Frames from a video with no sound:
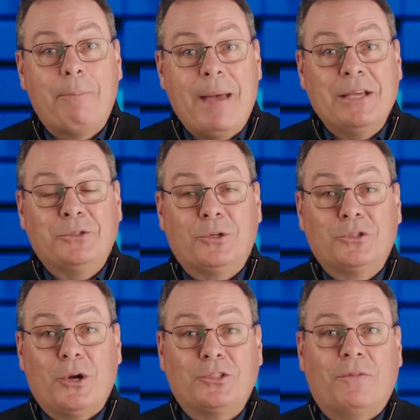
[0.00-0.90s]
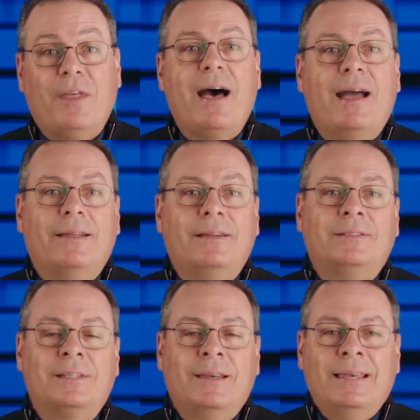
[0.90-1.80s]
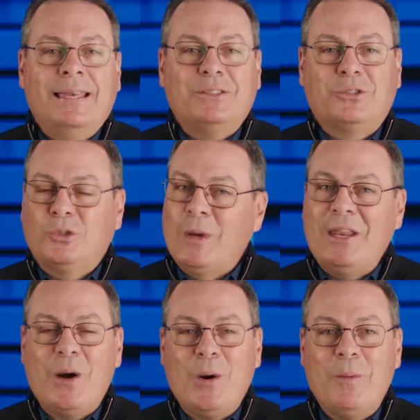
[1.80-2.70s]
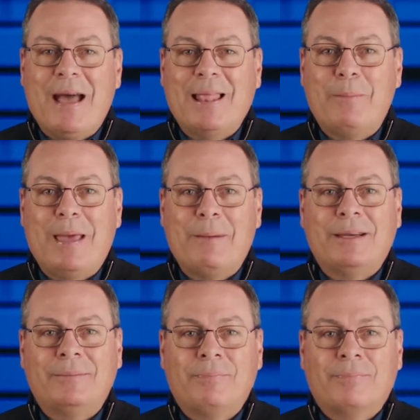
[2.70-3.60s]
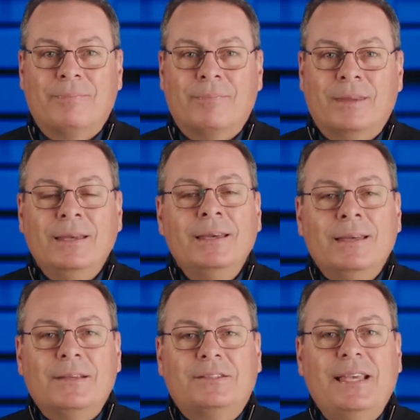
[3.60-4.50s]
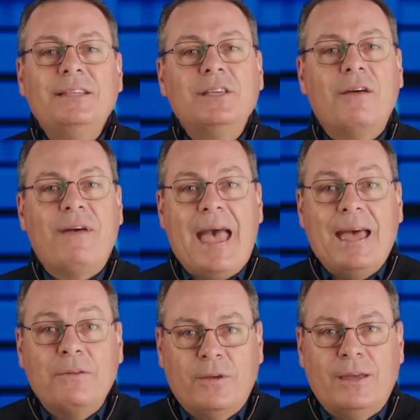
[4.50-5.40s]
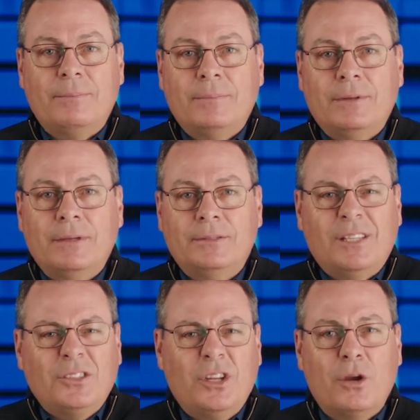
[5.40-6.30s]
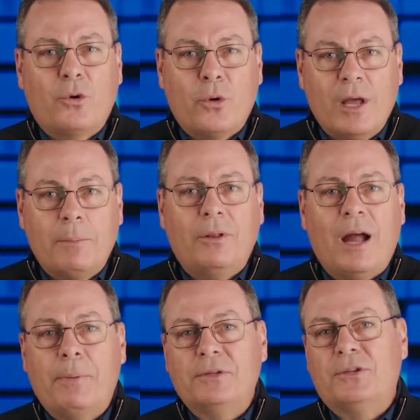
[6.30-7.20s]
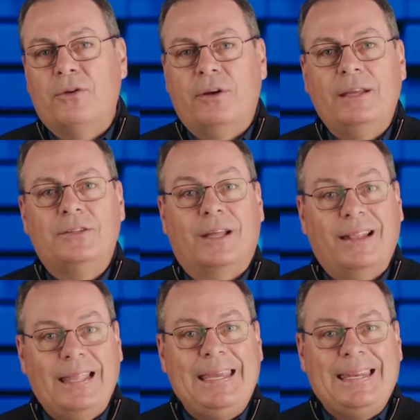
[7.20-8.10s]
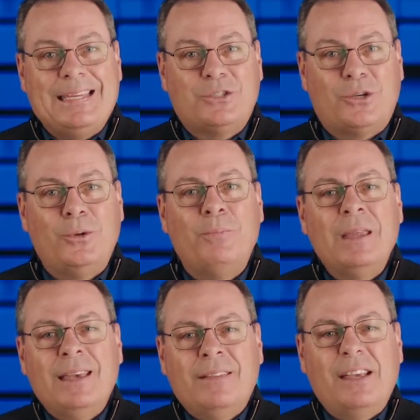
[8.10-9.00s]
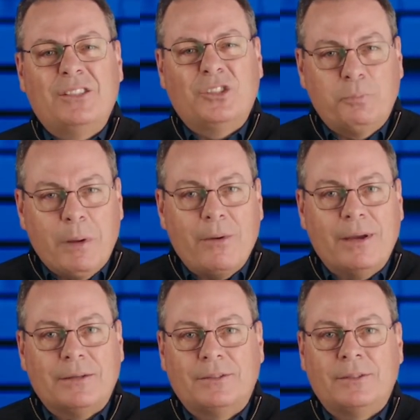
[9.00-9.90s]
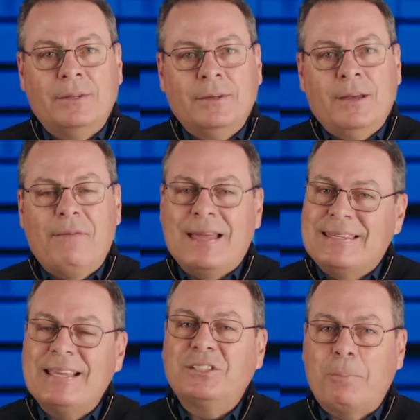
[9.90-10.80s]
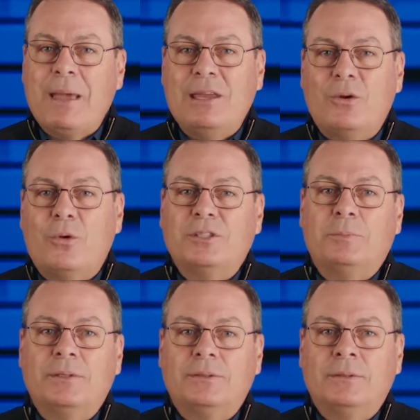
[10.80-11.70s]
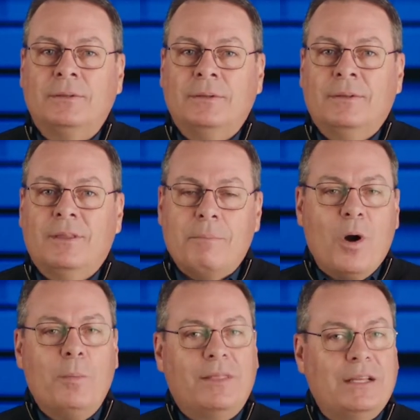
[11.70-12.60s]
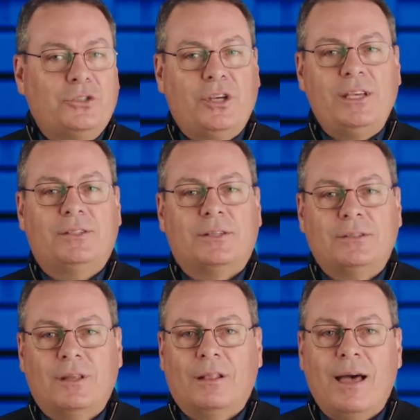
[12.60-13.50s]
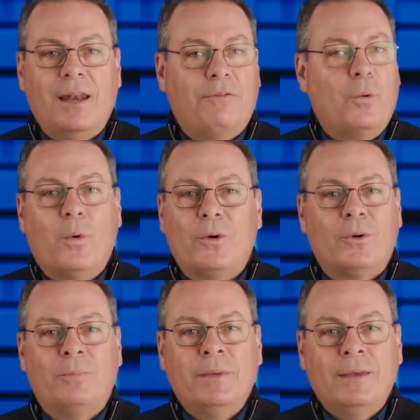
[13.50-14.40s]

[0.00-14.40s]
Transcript: I pastor Church of the Highlands in Sweet Home, Alabama. The season of Advent is such an incredible opportunity to lean into the experience of anticipating Christmas, the moment that Jesus, the light of the world,